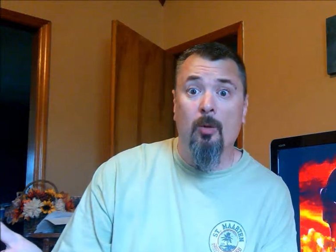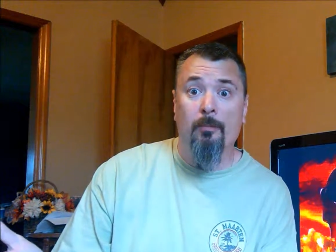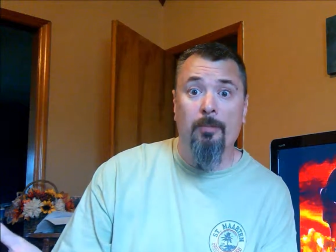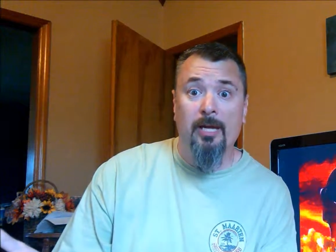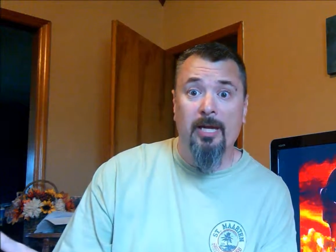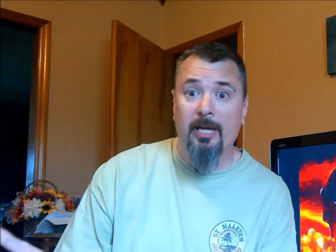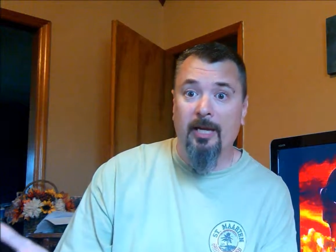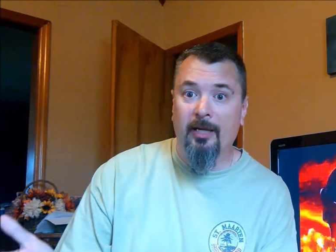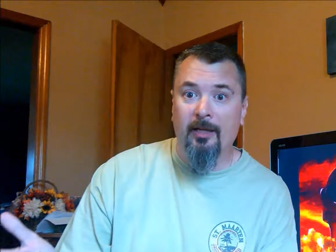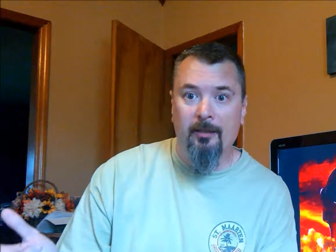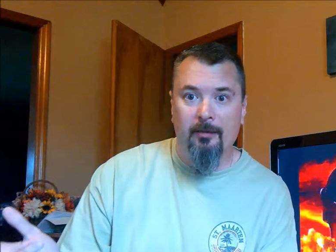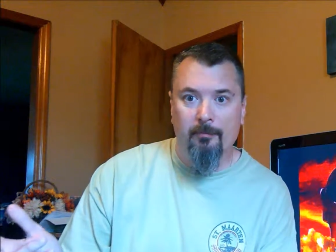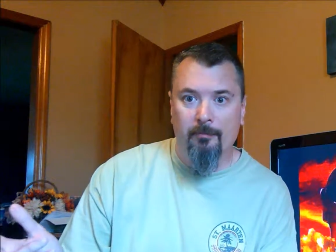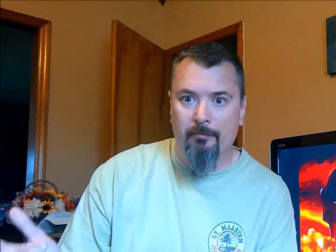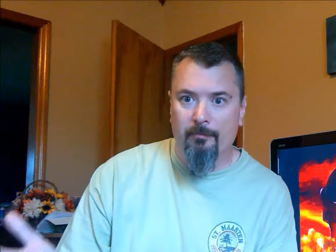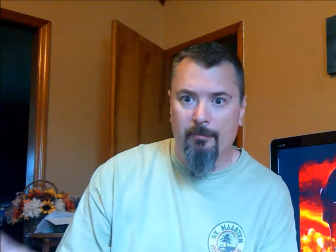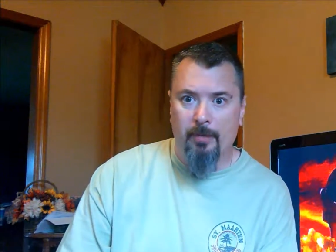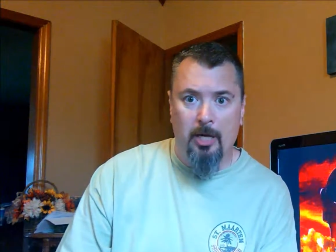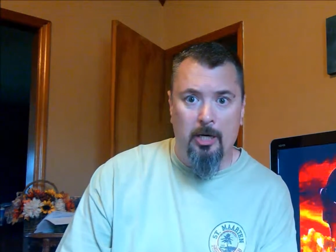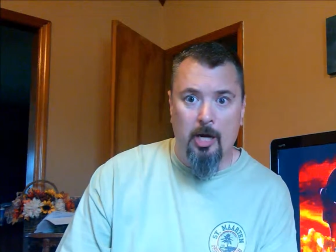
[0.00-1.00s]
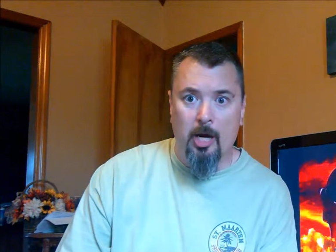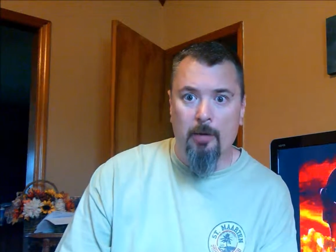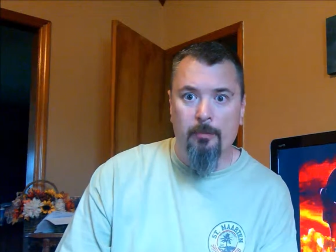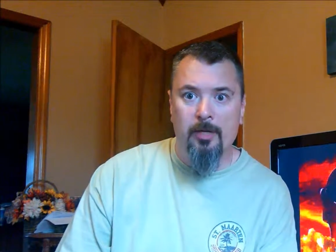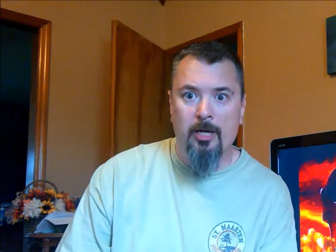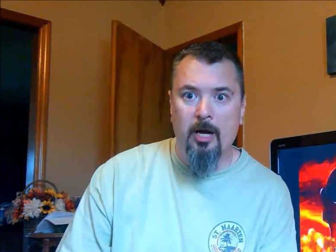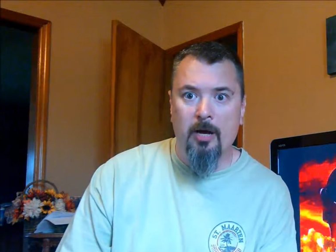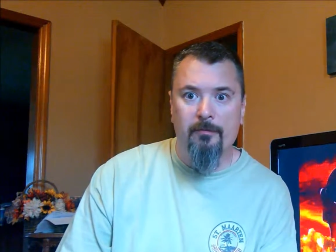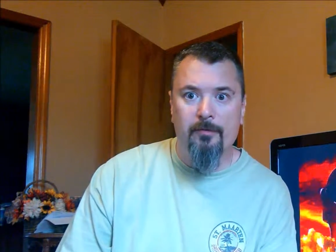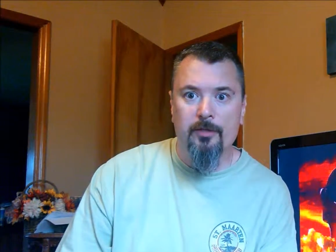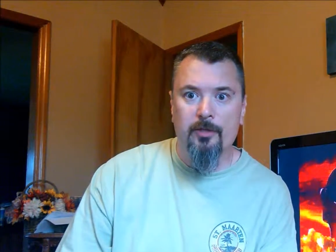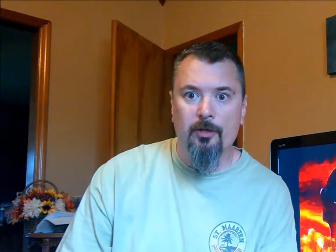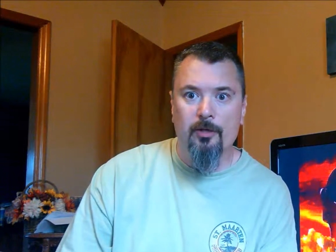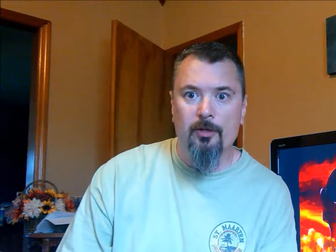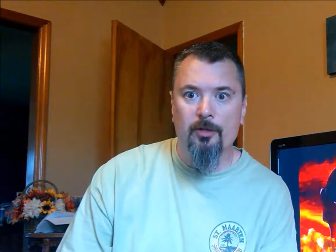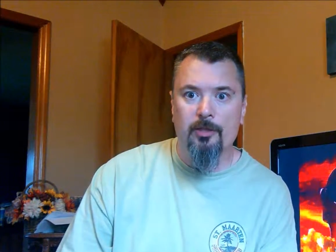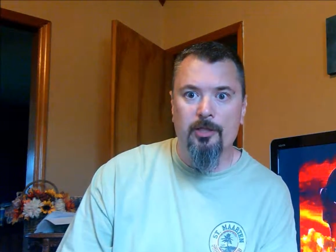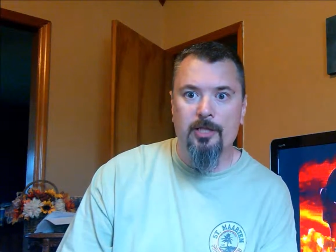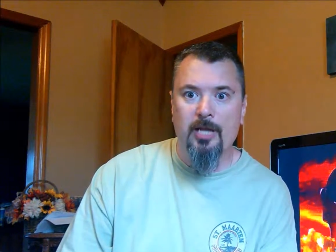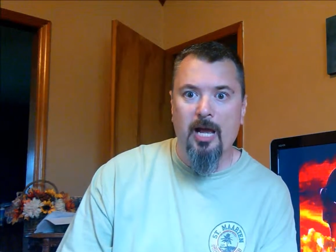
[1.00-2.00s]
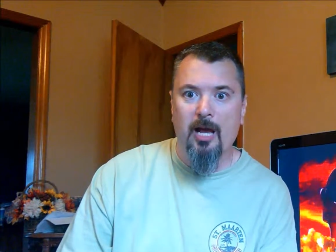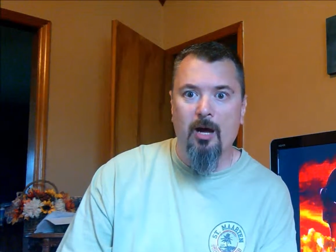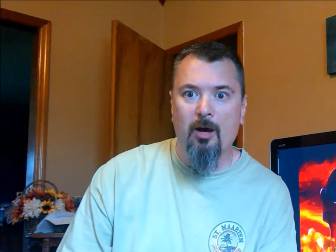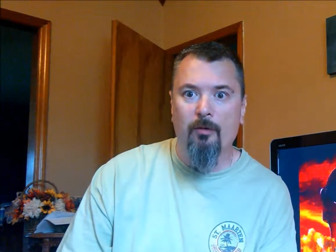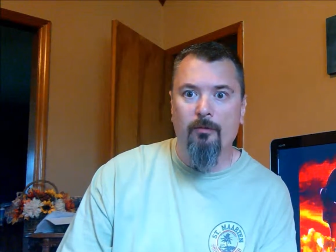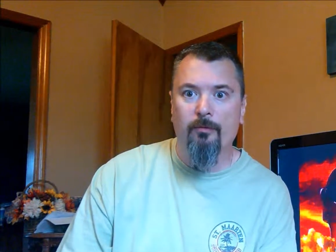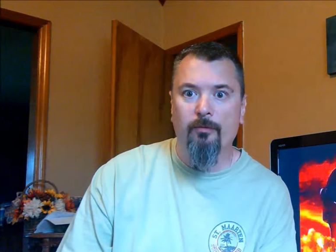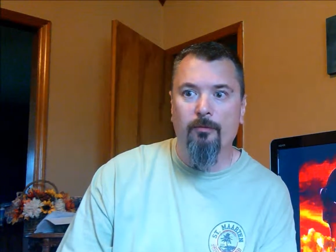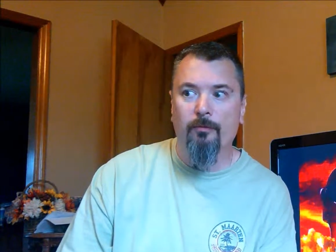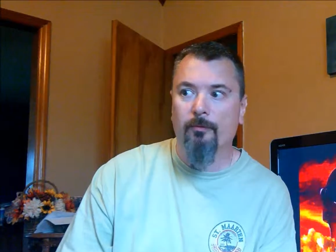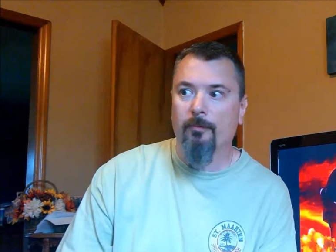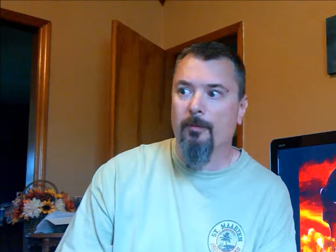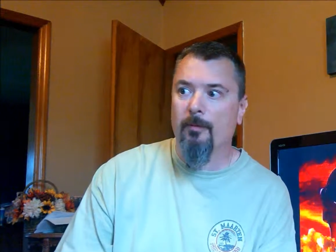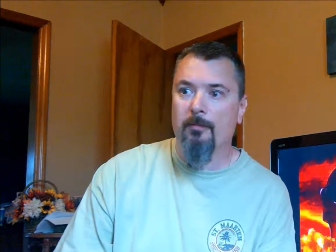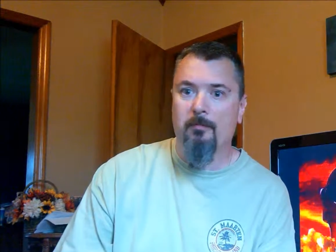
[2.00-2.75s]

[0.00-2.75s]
being an Army officer herself,